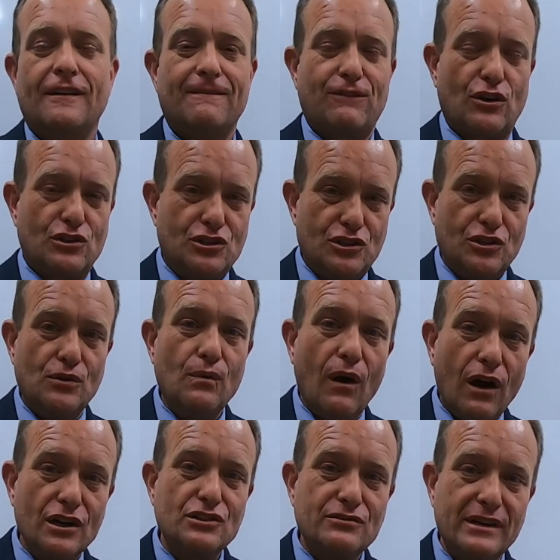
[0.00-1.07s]
For
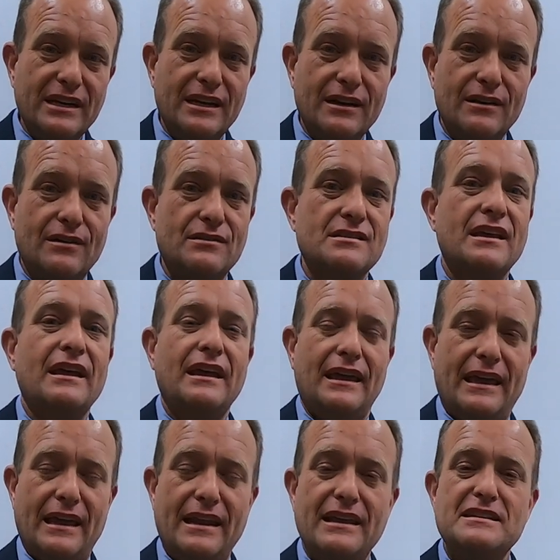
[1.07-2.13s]
200 years,
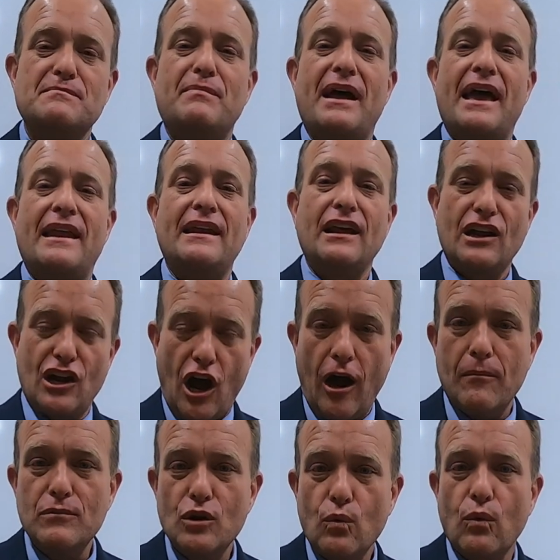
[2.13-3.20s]
it has been,
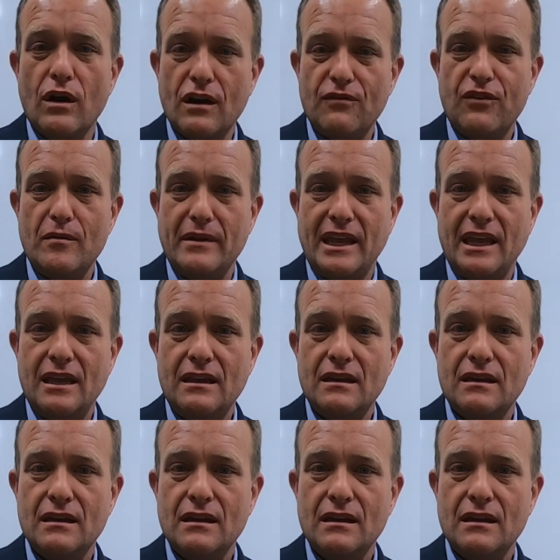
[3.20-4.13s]
come to work for me.